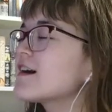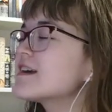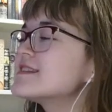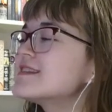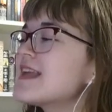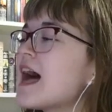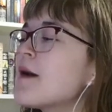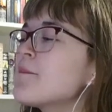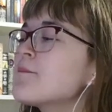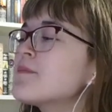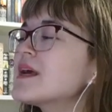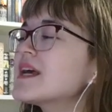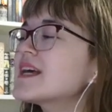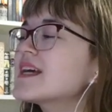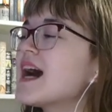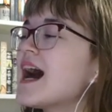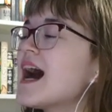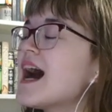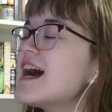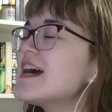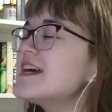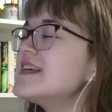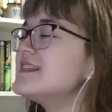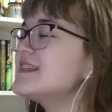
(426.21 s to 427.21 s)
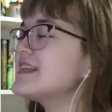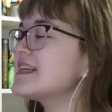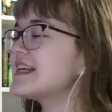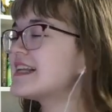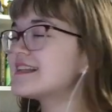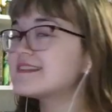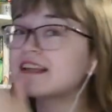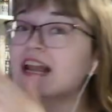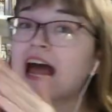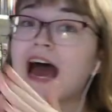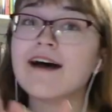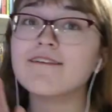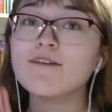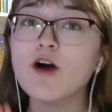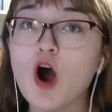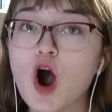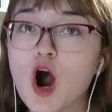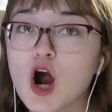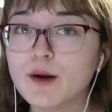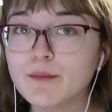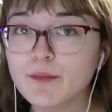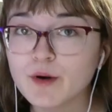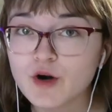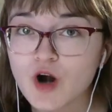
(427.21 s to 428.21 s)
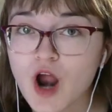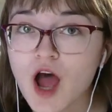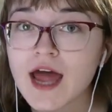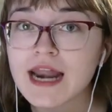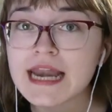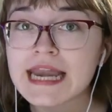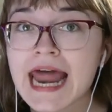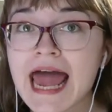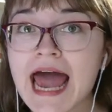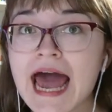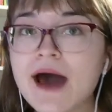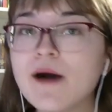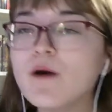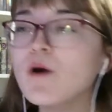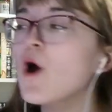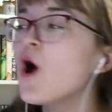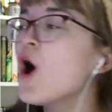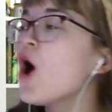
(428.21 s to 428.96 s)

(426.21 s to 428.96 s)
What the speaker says: Is that because he doesn't have armor on now?